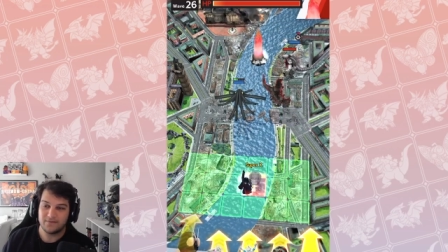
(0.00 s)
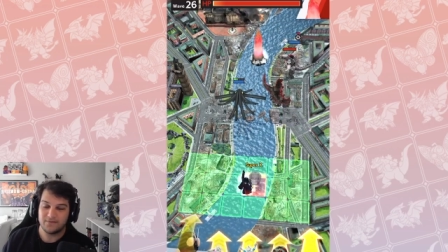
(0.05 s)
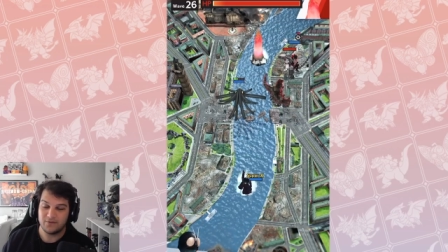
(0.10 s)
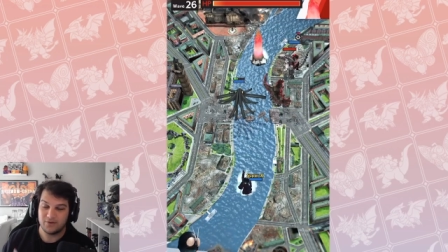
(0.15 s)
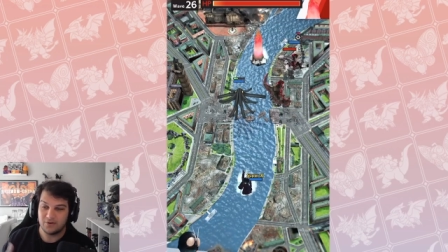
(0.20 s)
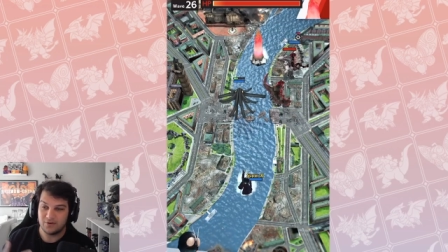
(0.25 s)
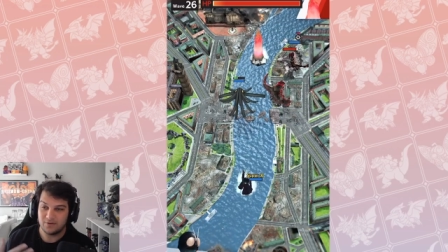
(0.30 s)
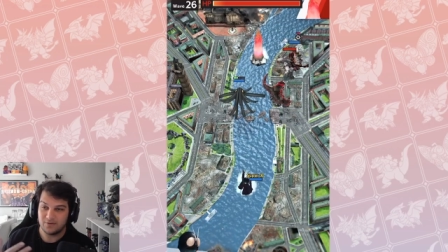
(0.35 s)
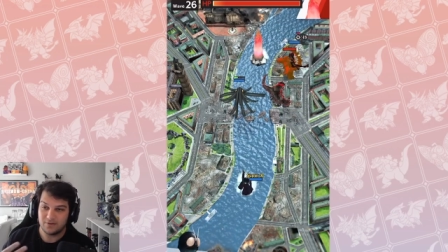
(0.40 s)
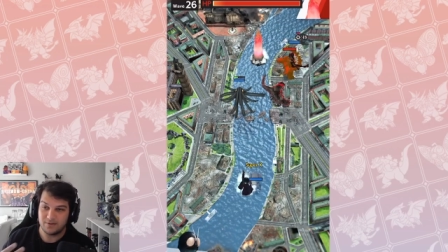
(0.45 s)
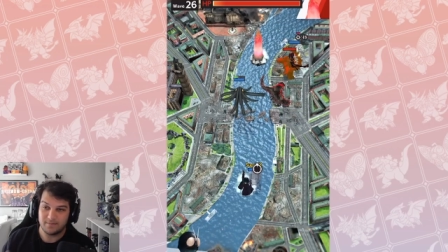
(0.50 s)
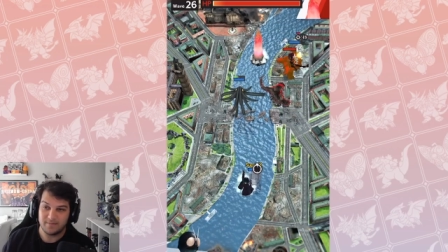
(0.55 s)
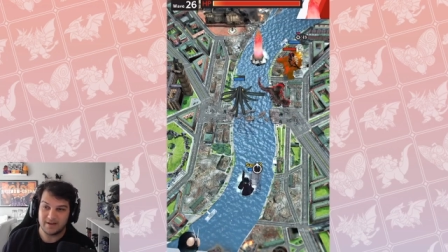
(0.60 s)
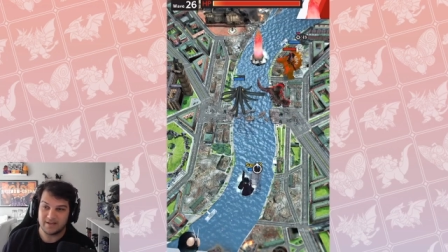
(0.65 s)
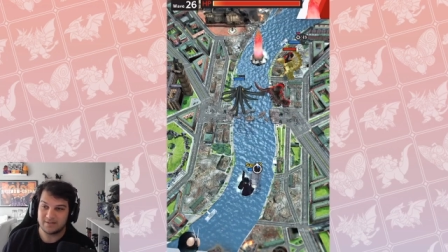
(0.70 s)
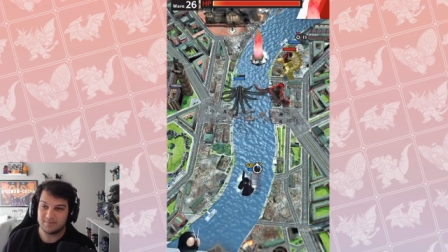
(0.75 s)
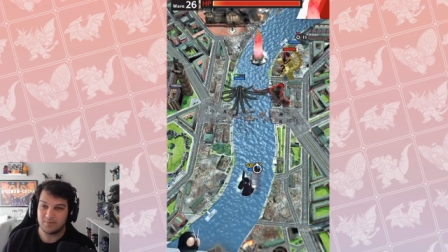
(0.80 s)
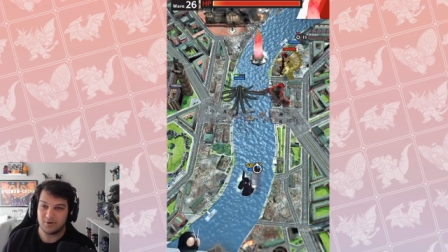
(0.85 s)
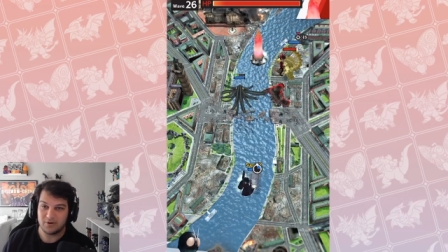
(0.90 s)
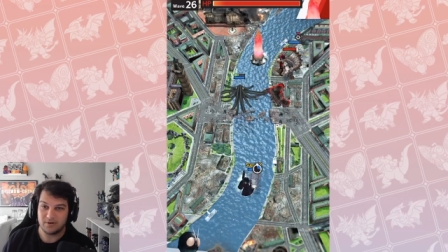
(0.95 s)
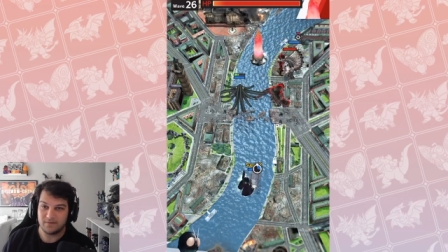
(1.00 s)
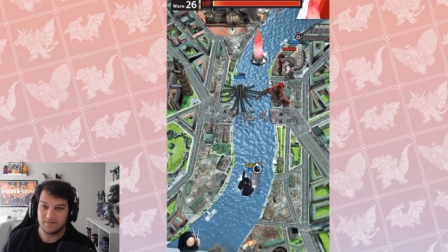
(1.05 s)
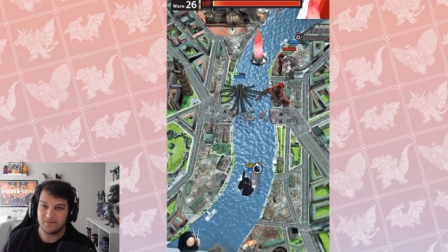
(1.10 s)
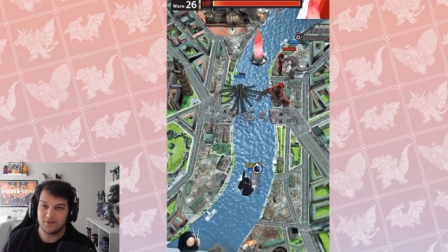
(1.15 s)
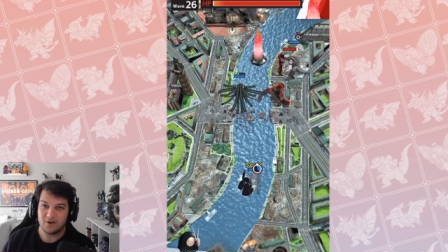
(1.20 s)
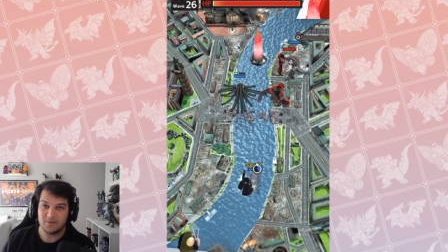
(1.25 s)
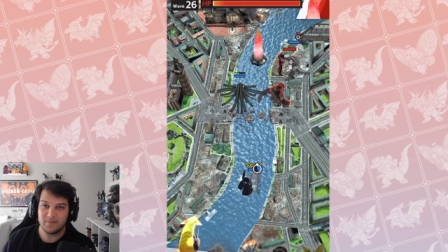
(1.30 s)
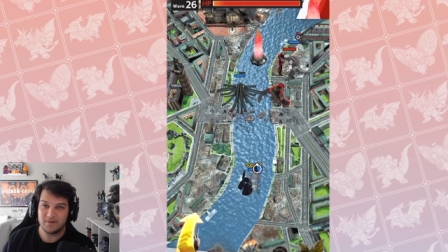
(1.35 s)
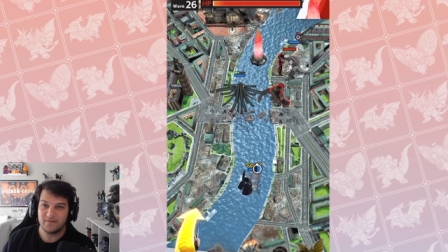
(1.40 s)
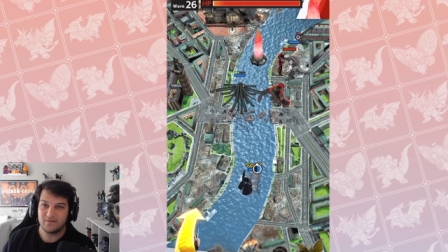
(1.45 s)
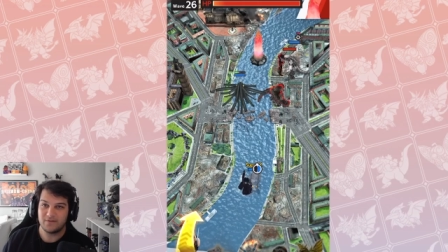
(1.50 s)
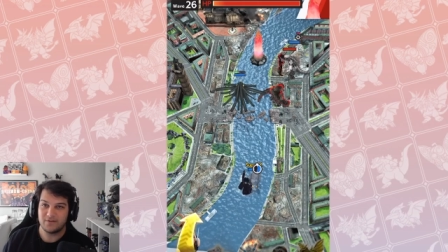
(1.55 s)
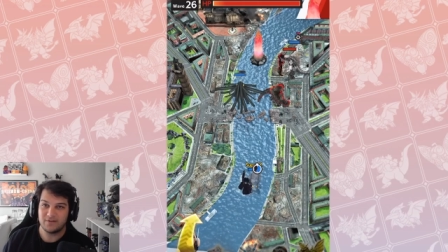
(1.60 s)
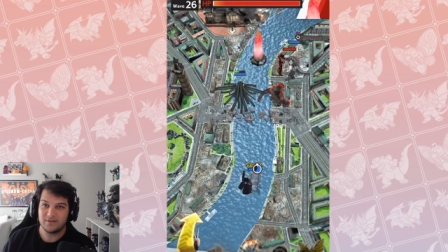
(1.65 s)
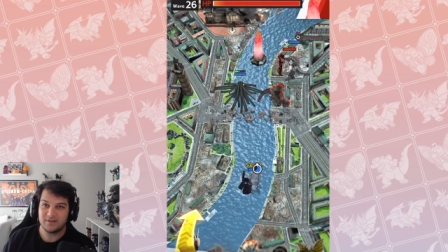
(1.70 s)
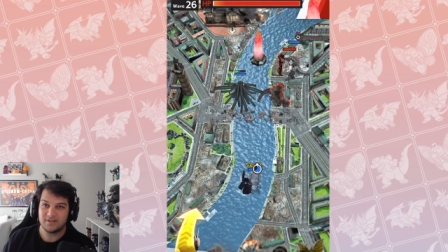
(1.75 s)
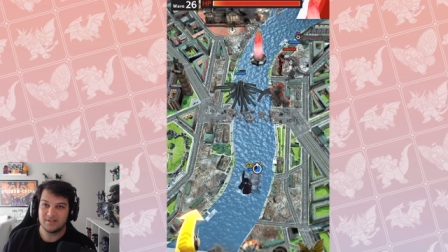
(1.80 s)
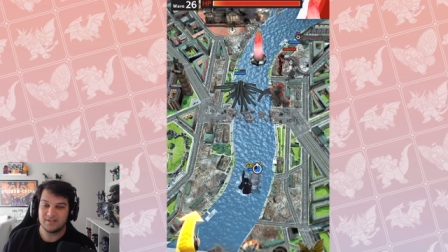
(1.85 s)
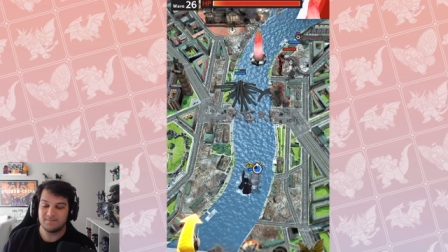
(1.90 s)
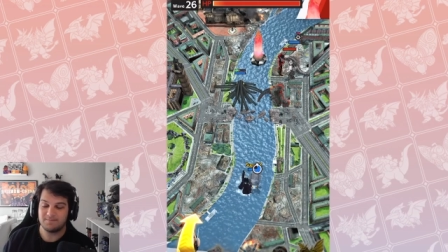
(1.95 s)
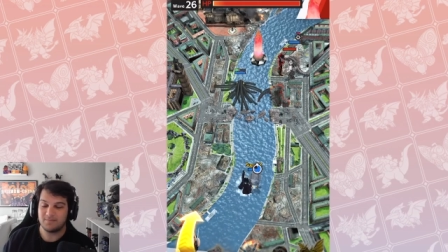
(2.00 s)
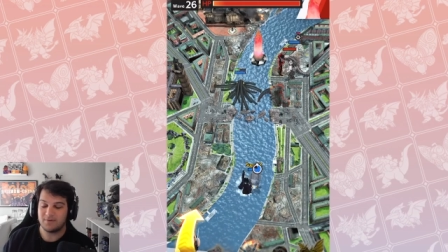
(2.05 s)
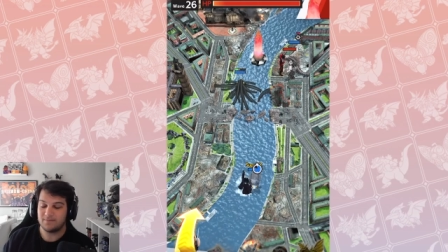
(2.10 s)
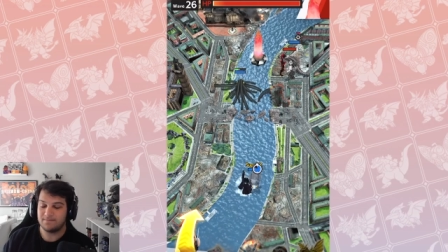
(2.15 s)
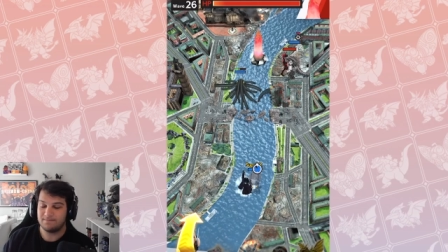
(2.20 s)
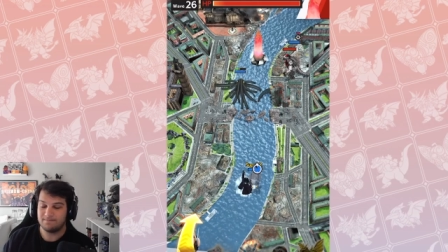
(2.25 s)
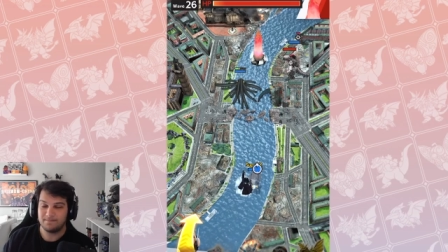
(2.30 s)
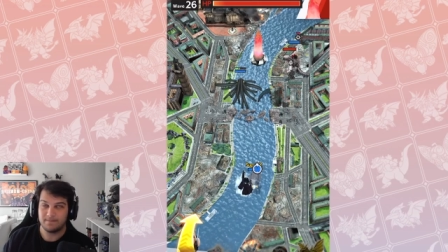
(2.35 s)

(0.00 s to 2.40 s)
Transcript: for the best part of farming for this